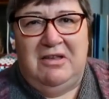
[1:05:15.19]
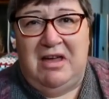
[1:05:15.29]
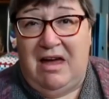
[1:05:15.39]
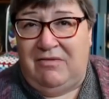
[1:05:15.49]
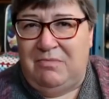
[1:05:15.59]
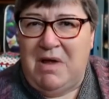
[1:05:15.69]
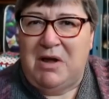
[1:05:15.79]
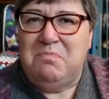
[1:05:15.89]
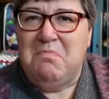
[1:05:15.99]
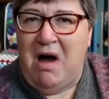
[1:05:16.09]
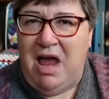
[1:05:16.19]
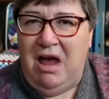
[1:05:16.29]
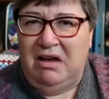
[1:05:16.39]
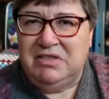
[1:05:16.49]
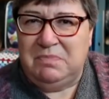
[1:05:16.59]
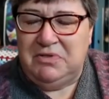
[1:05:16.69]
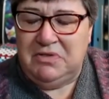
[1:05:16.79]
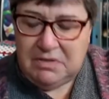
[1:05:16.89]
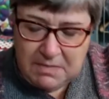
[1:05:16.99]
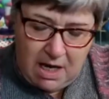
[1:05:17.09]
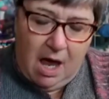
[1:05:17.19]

They haven't met my husband.